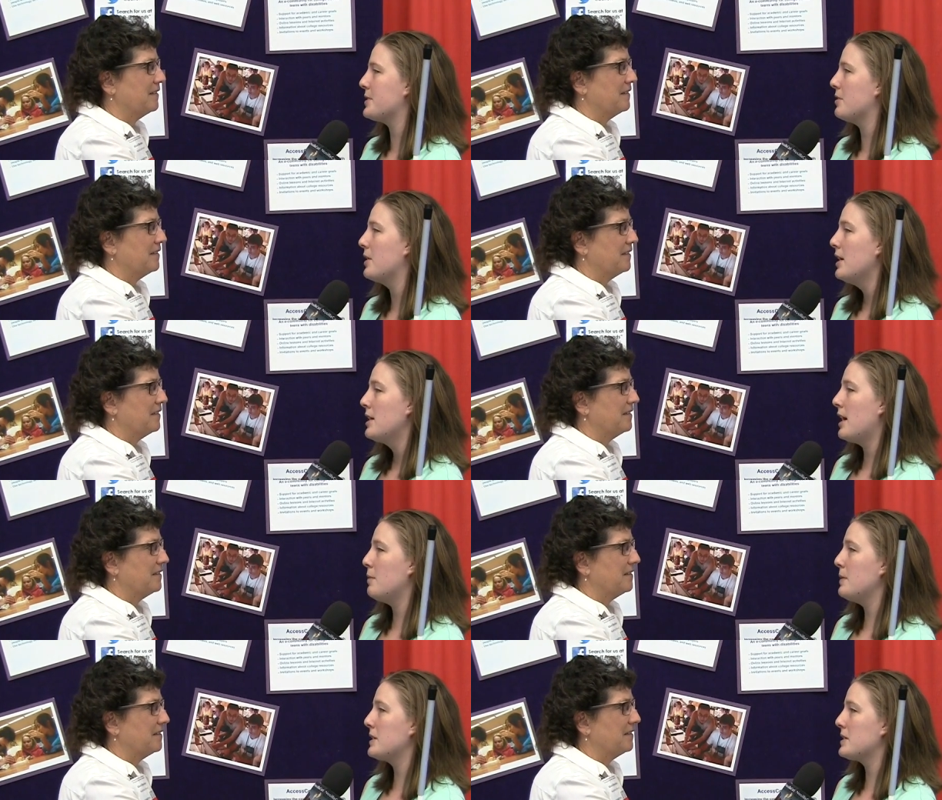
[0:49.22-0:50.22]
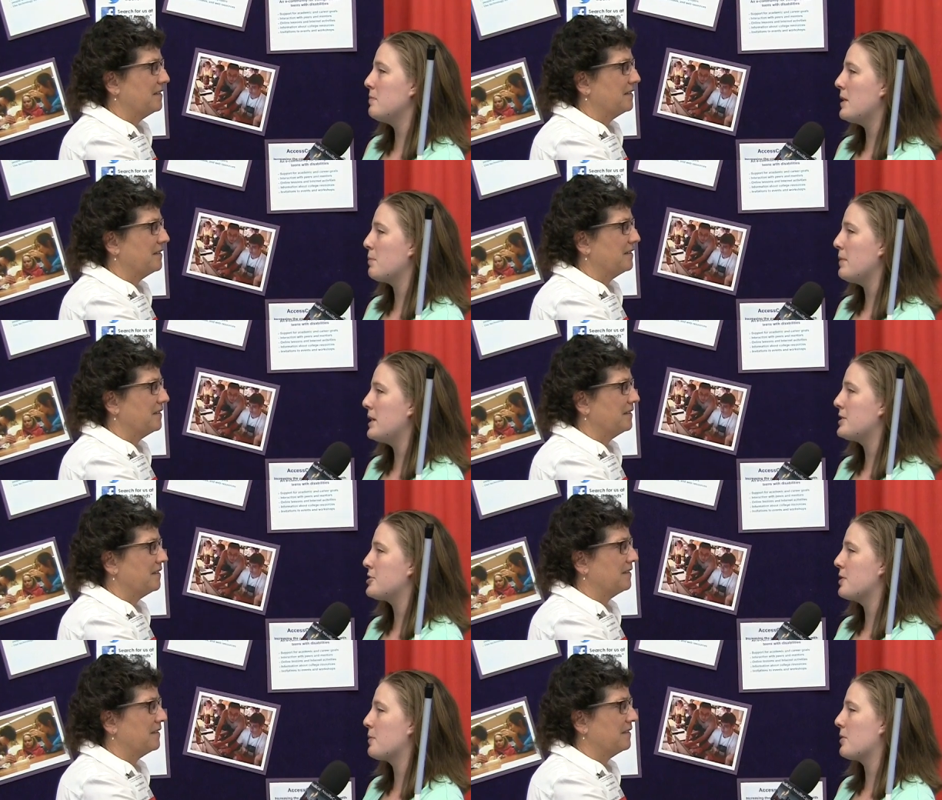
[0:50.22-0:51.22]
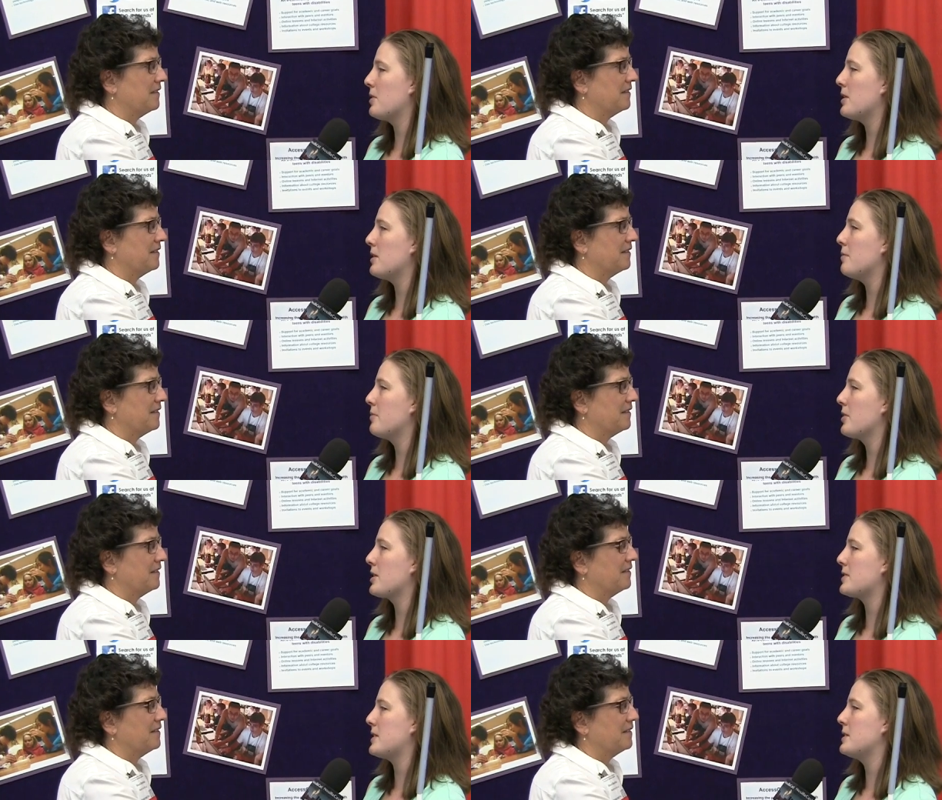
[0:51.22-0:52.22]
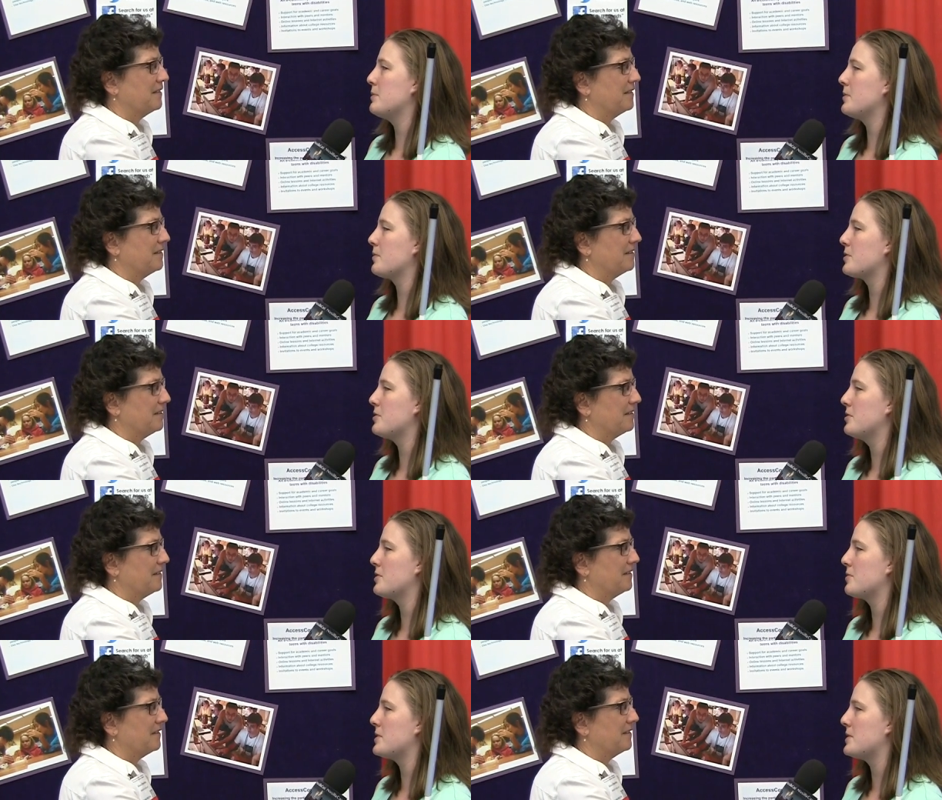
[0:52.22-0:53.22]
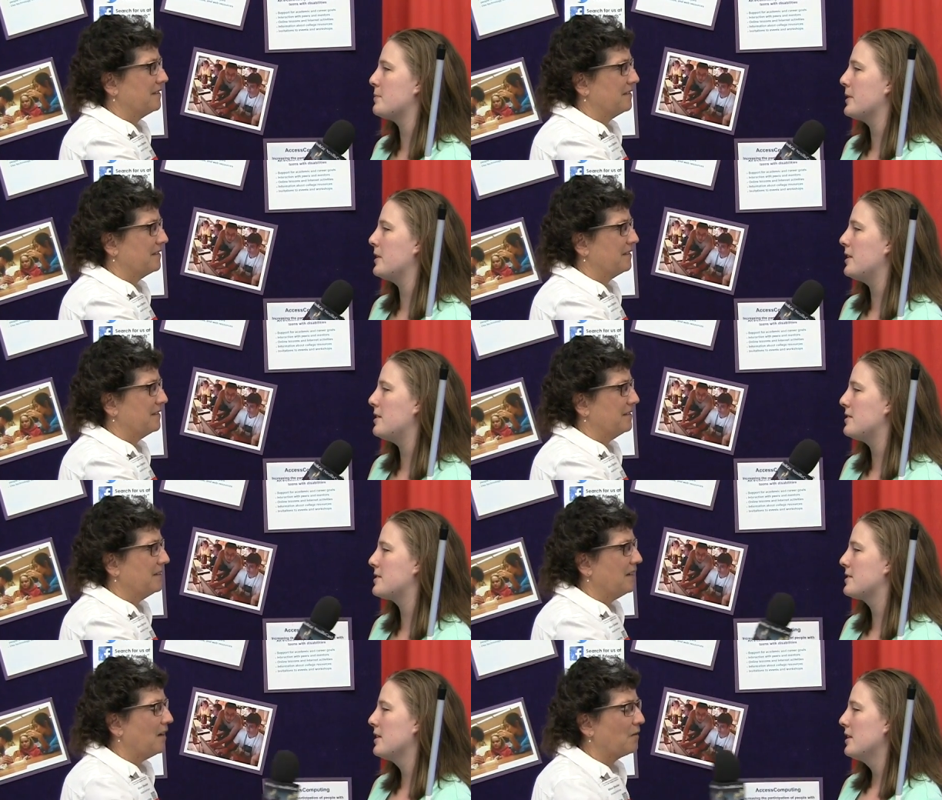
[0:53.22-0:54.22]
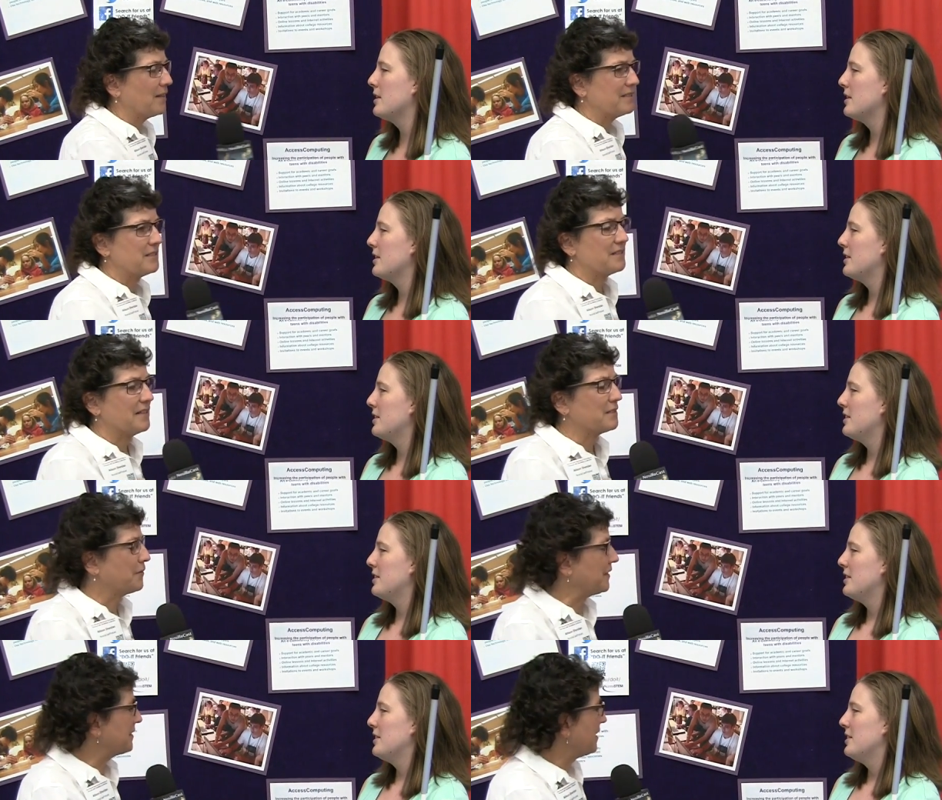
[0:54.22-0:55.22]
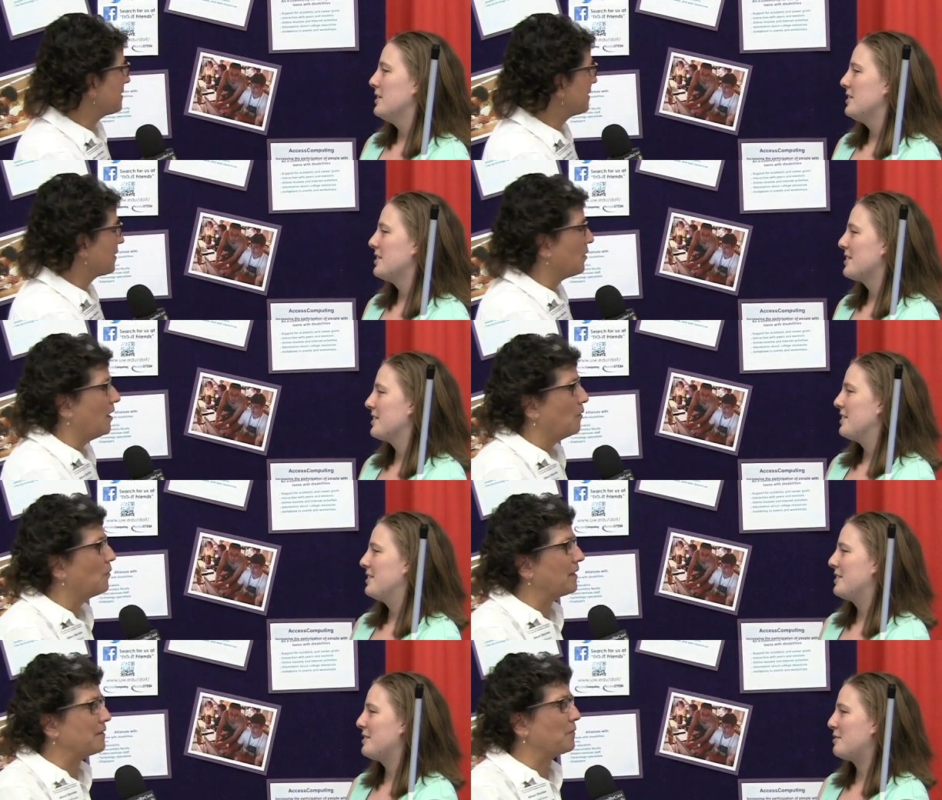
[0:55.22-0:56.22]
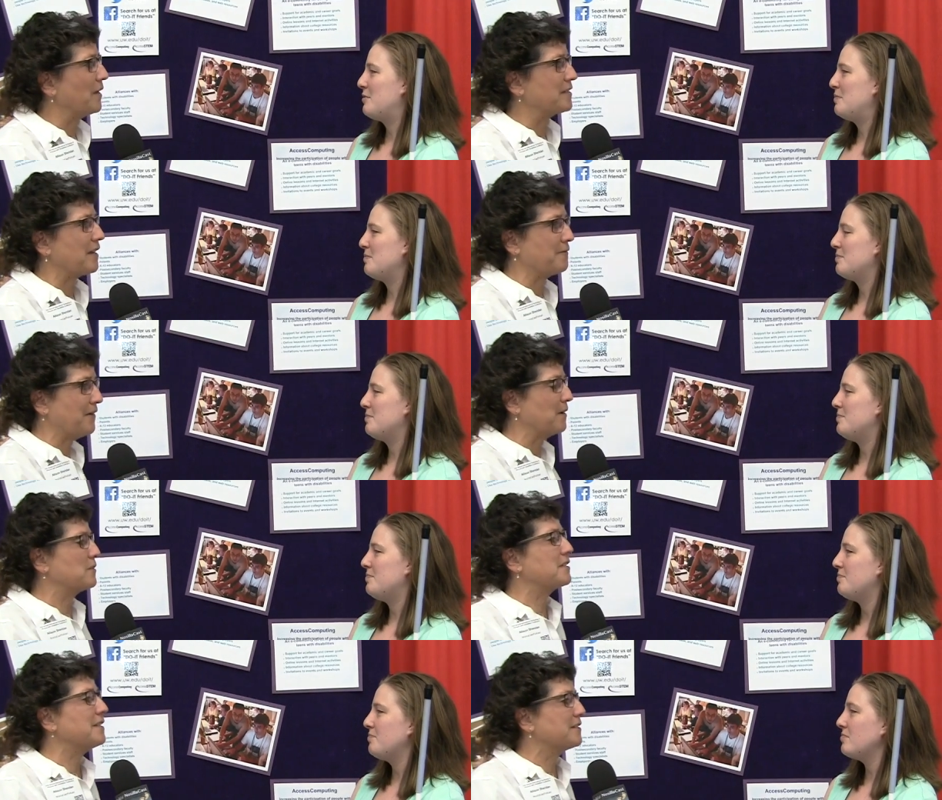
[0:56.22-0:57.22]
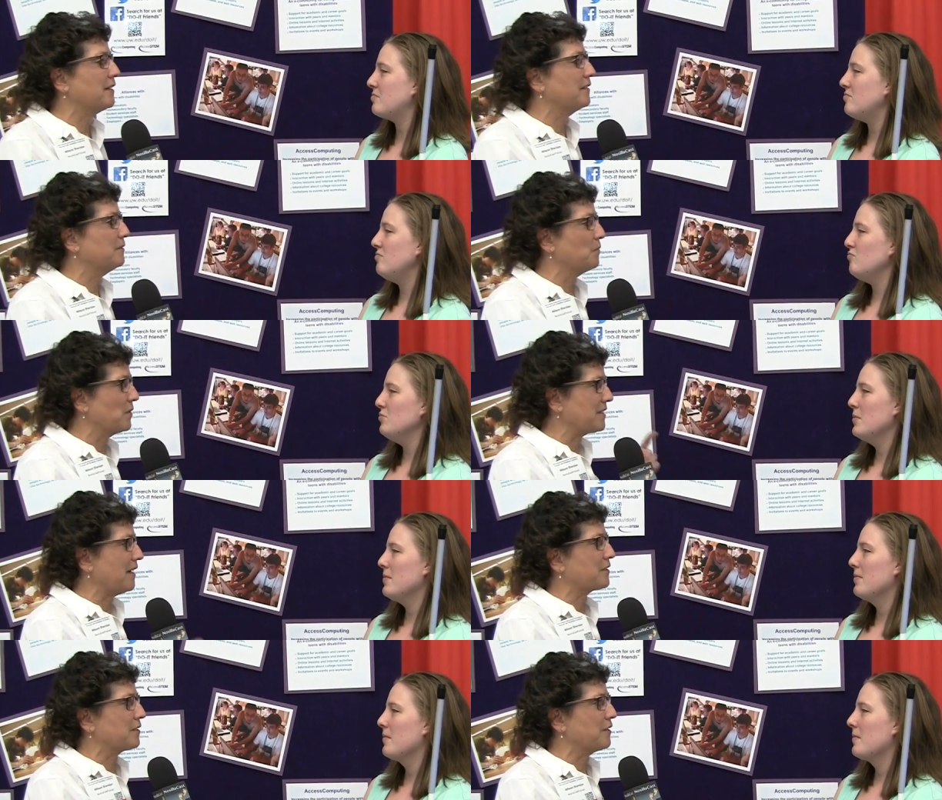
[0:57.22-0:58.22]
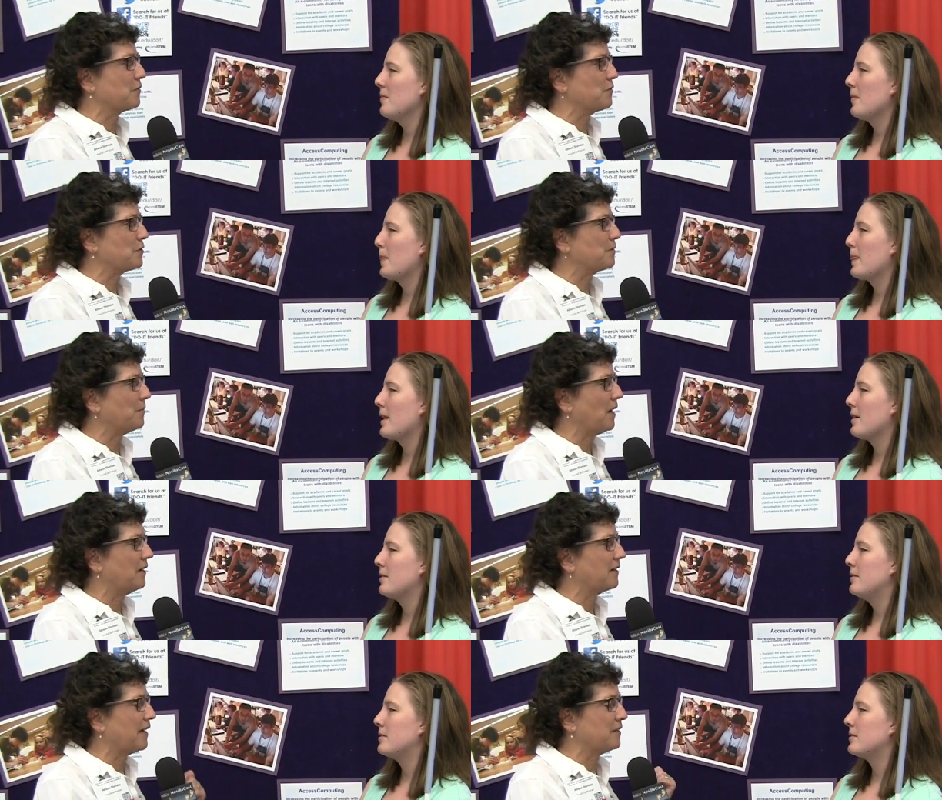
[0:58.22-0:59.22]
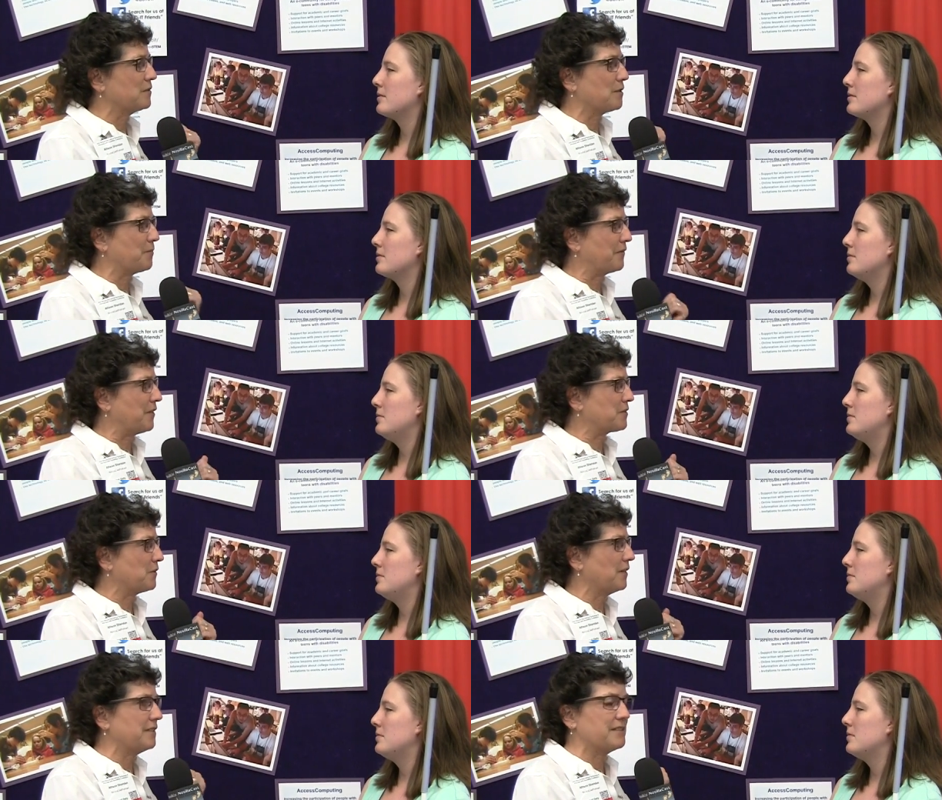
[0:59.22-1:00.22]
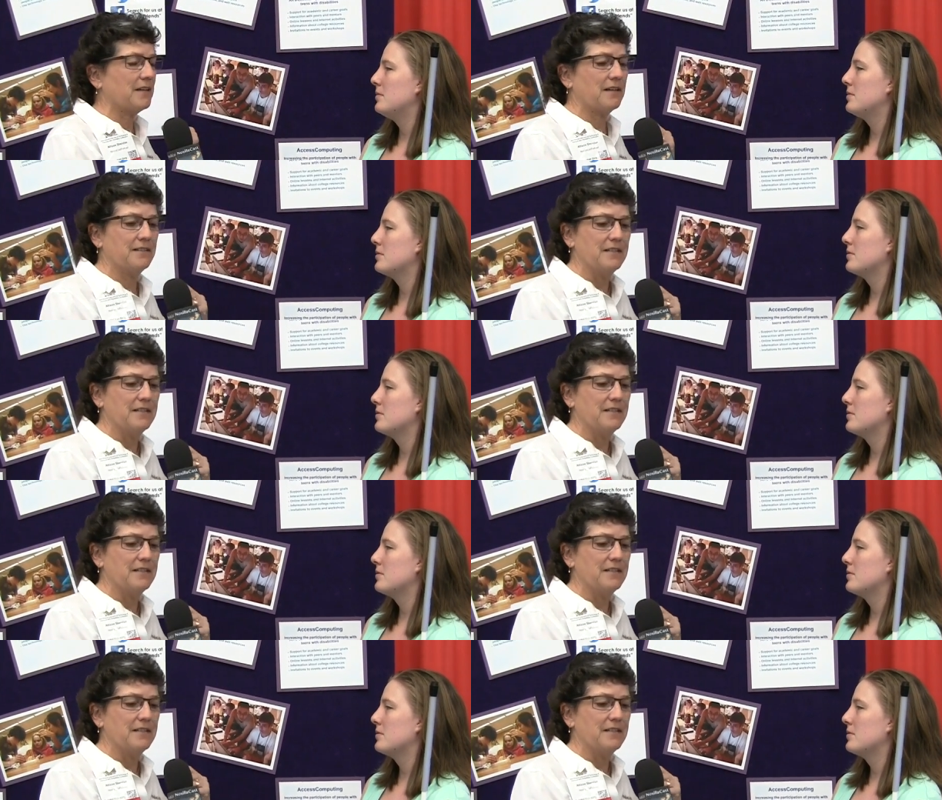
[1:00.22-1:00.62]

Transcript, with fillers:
Speaker 1: so helping to make mainstream curriculum more accessible for students with disabilities. Oh, that's that's
Speaker 2: fantastic. Uh, one of the ways I found CSUN was actually through some uh, guy who's a professor at uh,